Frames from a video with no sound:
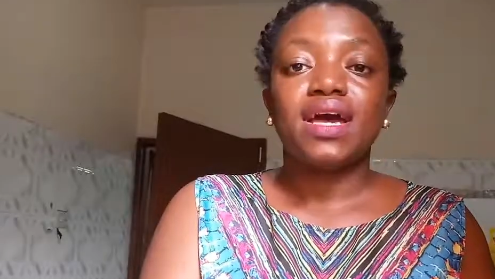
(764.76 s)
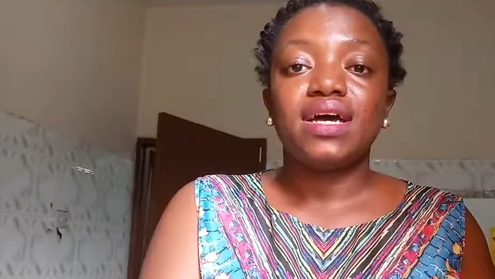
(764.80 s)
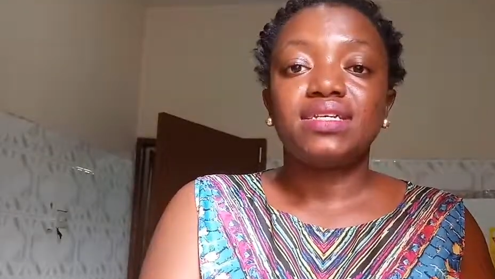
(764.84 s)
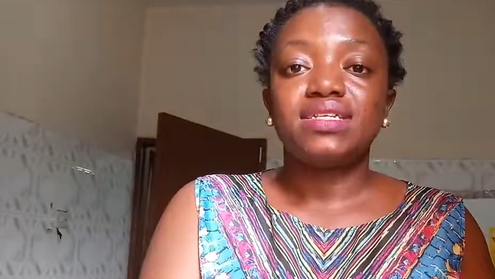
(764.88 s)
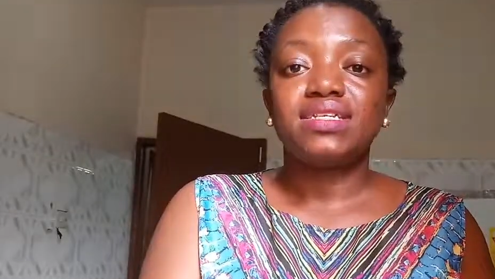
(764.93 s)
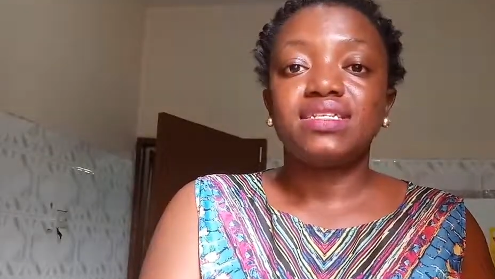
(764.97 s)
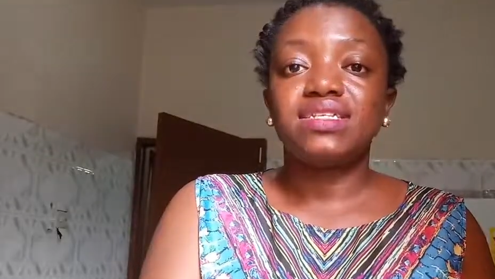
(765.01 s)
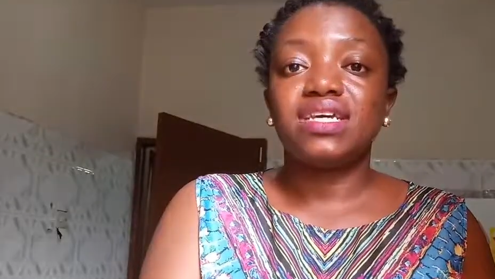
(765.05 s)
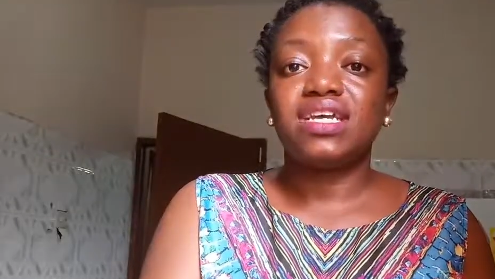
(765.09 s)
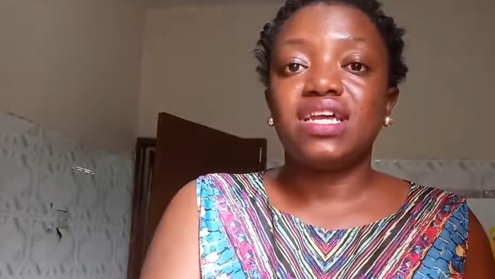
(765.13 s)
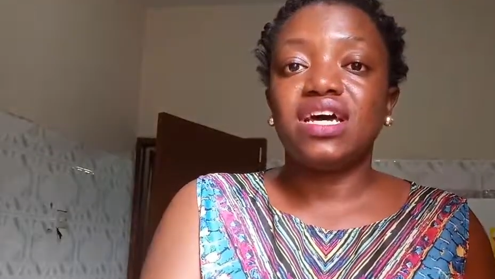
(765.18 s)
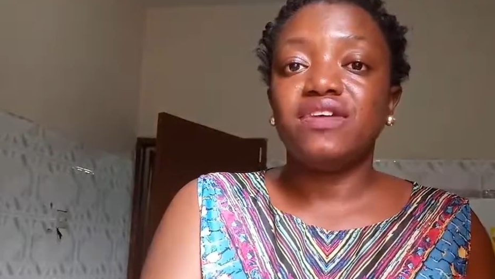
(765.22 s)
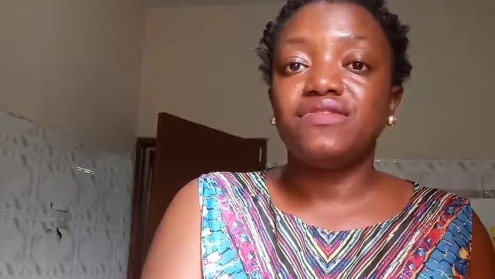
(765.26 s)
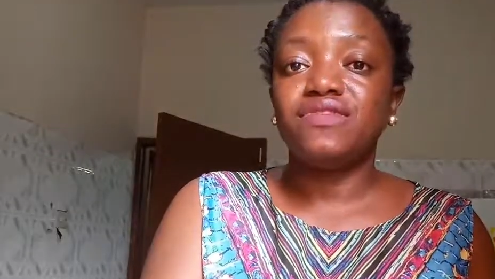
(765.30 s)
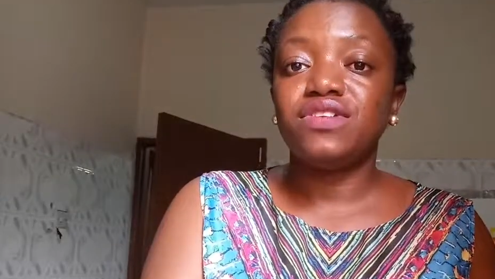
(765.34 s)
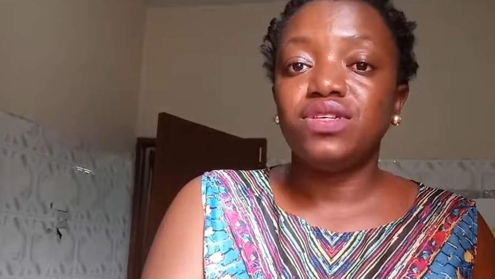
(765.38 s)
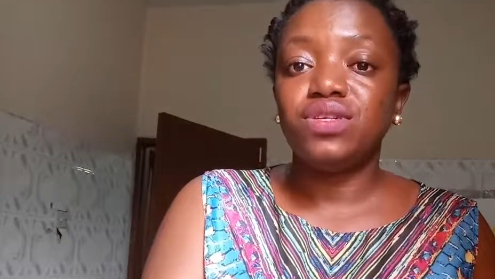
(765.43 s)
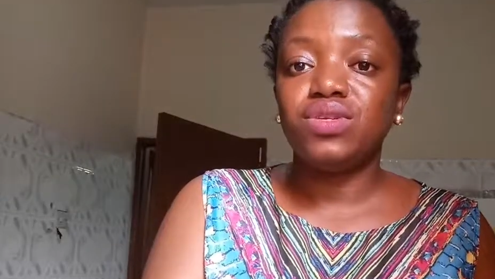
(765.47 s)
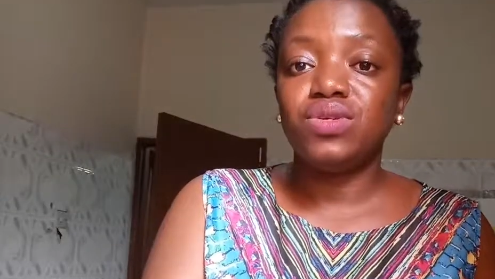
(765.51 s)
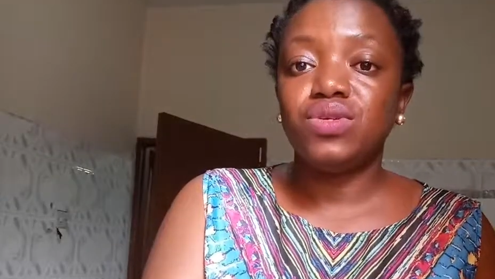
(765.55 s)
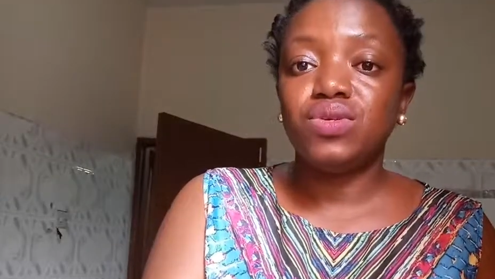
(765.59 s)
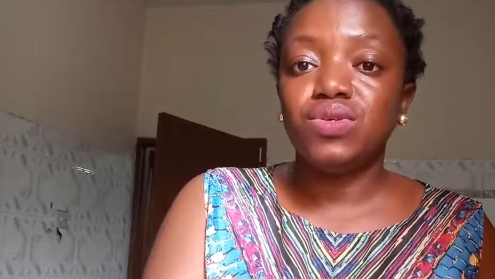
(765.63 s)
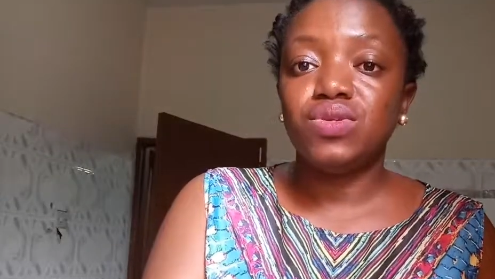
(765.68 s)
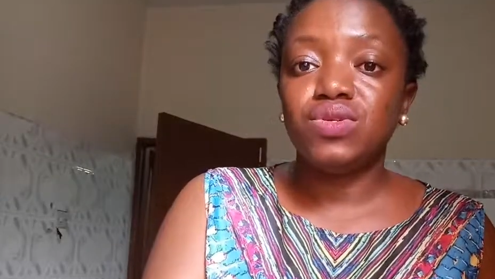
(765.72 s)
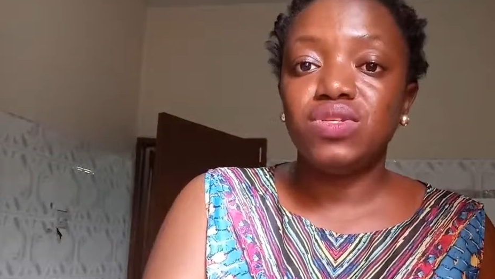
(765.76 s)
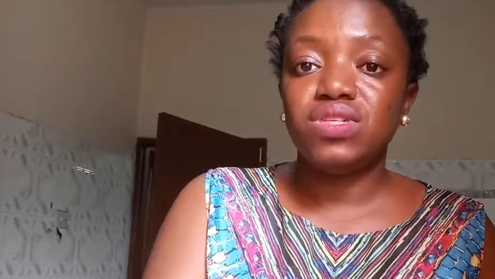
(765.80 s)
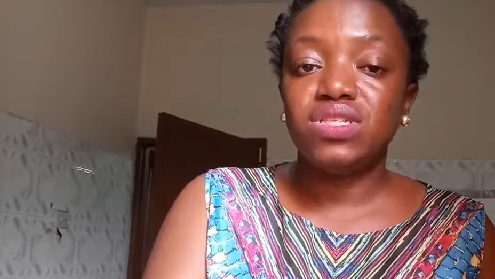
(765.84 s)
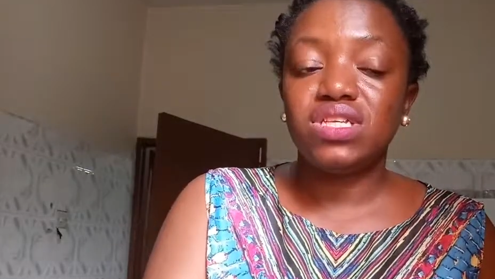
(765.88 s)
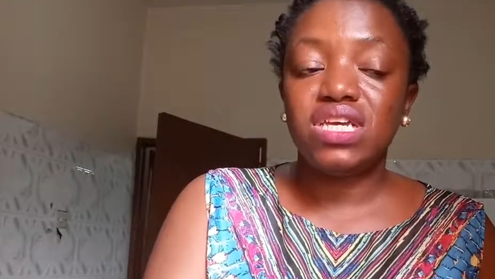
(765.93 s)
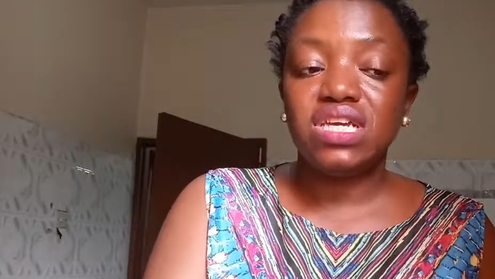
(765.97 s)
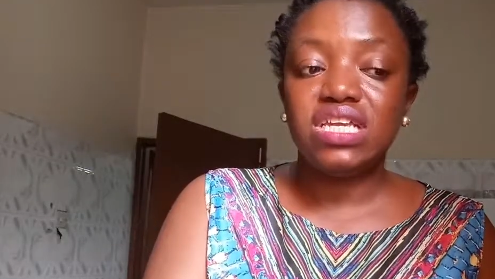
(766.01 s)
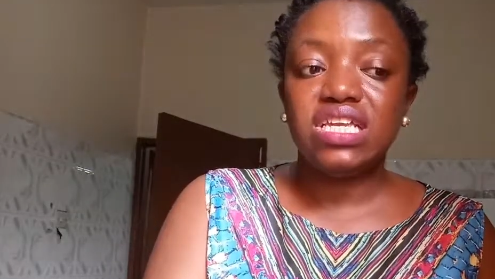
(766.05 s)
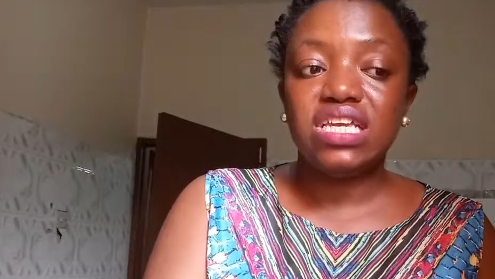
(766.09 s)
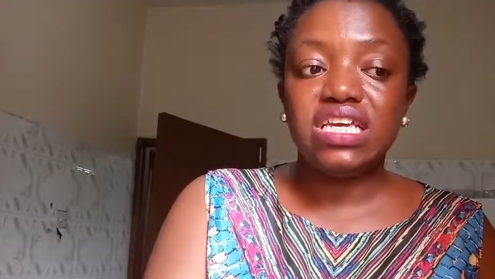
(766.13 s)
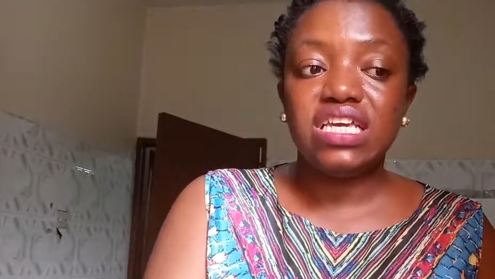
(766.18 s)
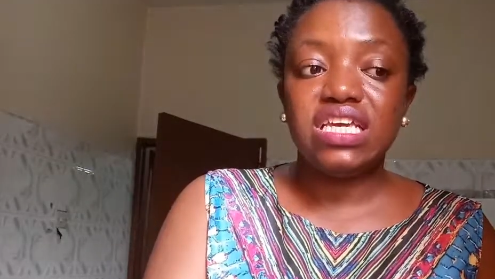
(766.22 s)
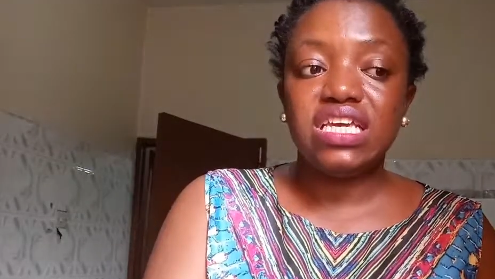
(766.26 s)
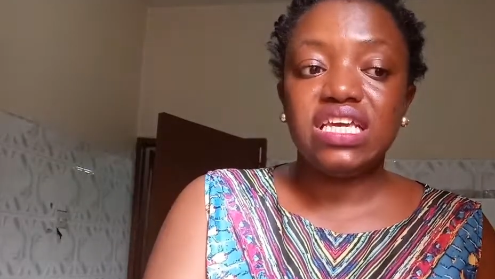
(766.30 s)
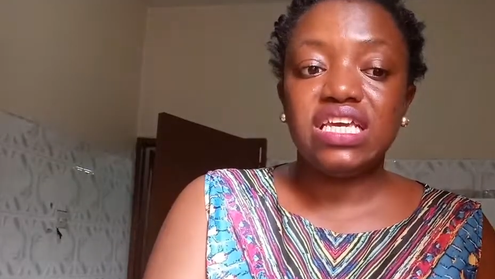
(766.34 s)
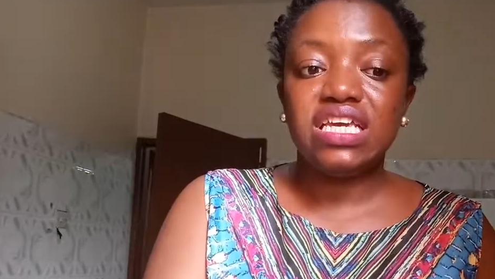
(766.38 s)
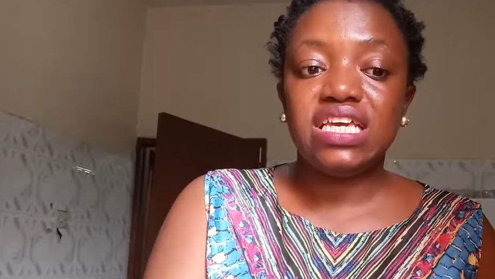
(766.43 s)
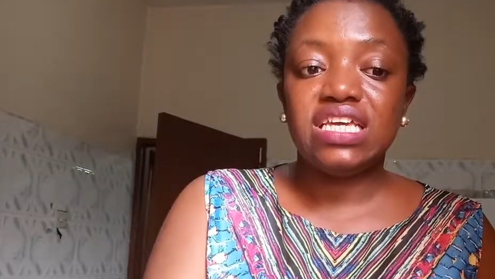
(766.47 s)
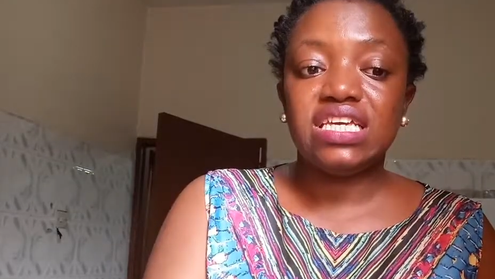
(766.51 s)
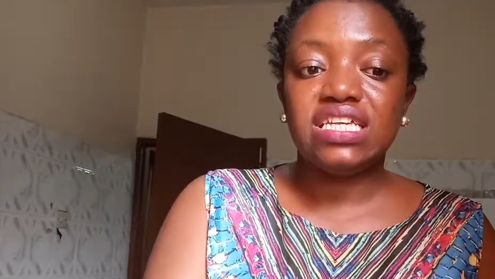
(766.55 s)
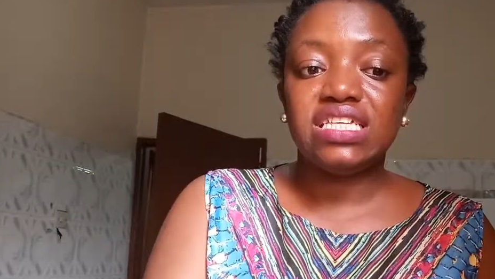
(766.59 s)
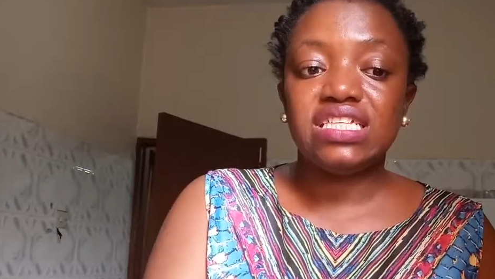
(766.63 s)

As I said, I haven't used any